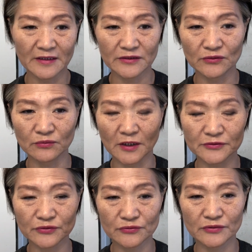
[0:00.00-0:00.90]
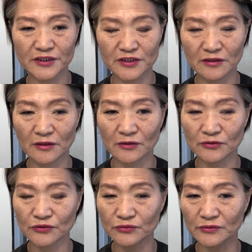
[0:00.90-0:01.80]
You want to reach a goal
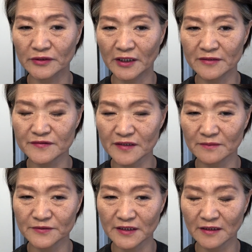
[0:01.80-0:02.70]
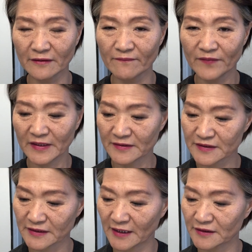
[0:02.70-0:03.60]
to learn something,
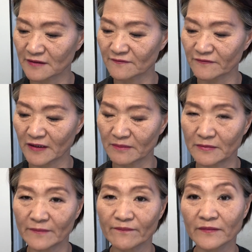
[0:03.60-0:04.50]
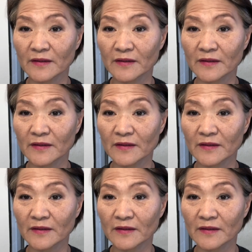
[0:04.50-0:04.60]
starting from